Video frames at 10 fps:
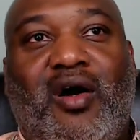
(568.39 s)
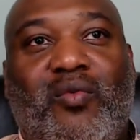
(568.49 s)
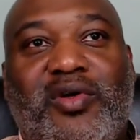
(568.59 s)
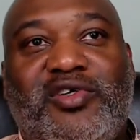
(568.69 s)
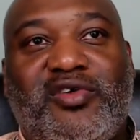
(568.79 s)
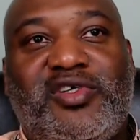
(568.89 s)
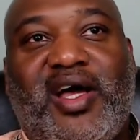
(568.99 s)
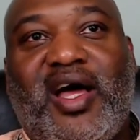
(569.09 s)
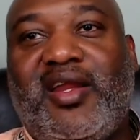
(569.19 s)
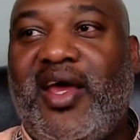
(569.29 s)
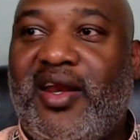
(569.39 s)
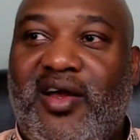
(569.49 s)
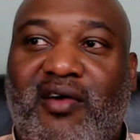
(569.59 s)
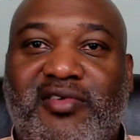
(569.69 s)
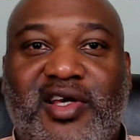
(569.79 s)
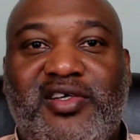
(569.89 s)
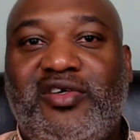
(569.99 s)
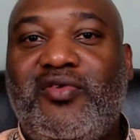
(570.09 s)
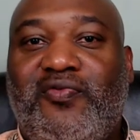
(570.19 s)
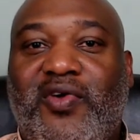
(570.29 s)
with your child and they had a conversation,
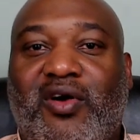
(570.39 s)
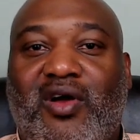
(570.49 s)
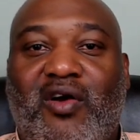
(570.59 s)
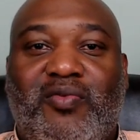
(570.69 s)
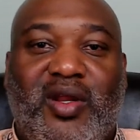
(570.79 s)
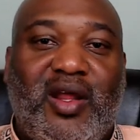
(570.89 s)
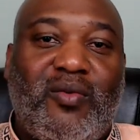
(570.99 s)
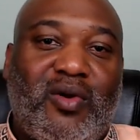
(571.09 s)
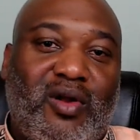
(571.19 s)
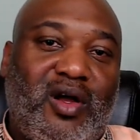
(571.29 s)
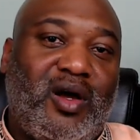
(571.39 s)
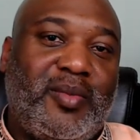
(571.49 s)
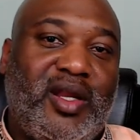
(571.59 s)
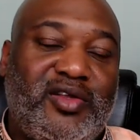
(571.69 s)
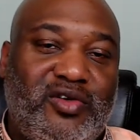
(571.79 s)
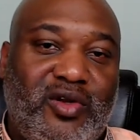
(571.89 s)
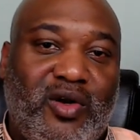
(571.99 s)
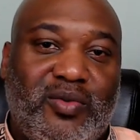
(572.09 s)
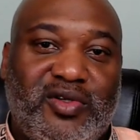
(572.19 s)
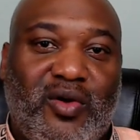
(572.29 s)
you felt confident they were going to come and let you know
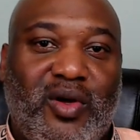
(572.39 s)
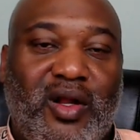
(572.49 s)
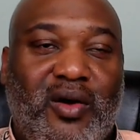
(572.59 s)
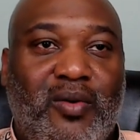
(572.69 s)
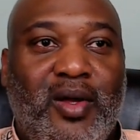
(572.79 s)
what's going on.